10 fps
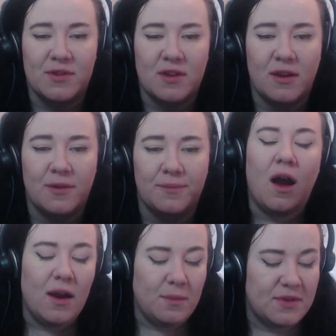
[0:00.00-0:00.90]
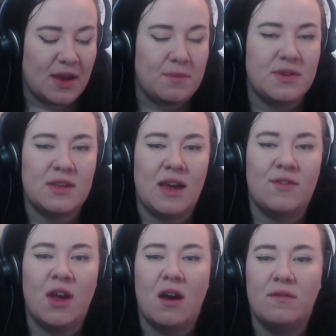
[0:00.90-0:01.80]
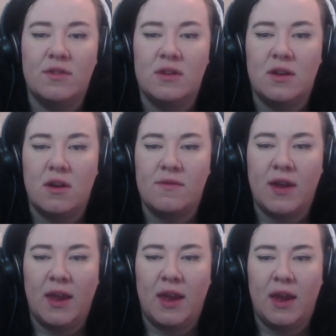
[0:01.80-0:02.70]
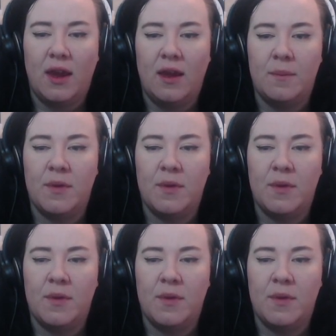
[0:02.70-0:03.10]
so I'm tempted to have an oven over here,